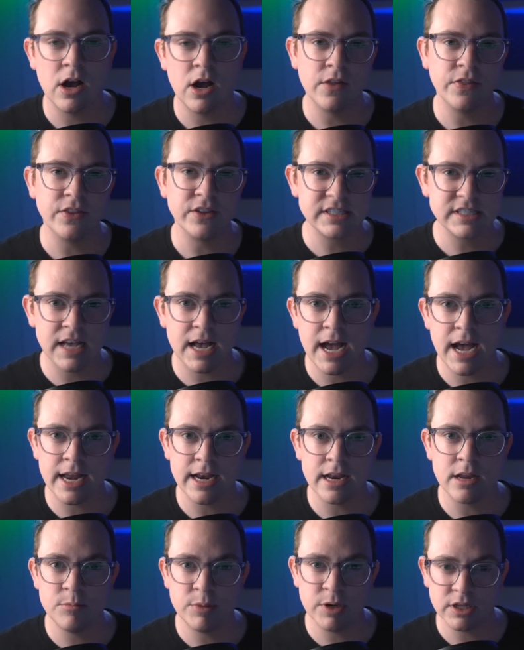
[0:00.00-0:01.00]
on the
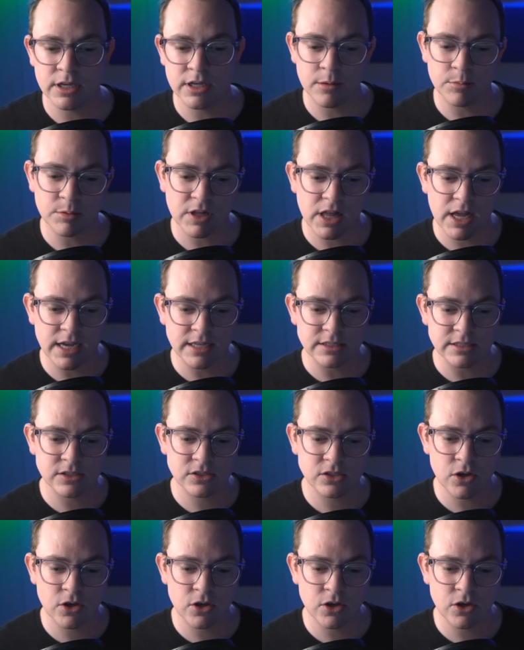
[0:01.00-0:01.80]
side and building up clients.